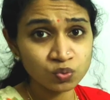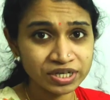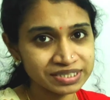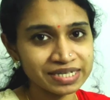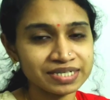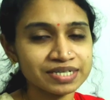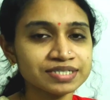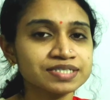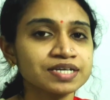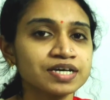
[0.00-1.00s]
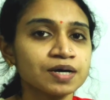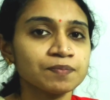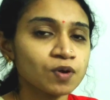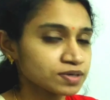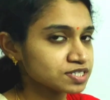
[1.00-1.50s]
the wing tendons,
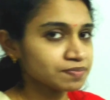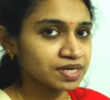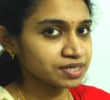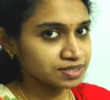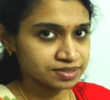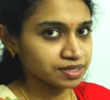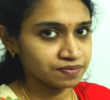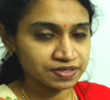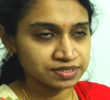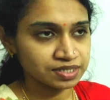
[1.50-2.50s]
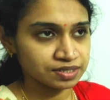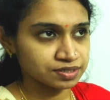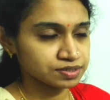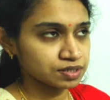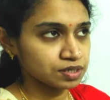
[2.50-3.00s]
proximal and distal wing
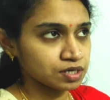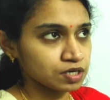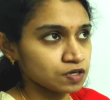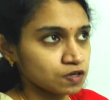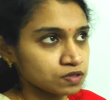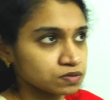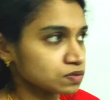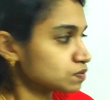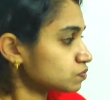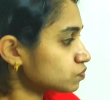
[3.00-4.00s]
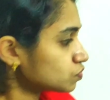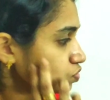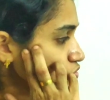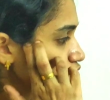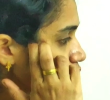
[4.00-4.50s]
tendons.
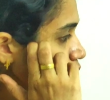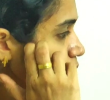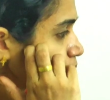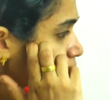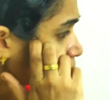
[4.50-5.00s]
So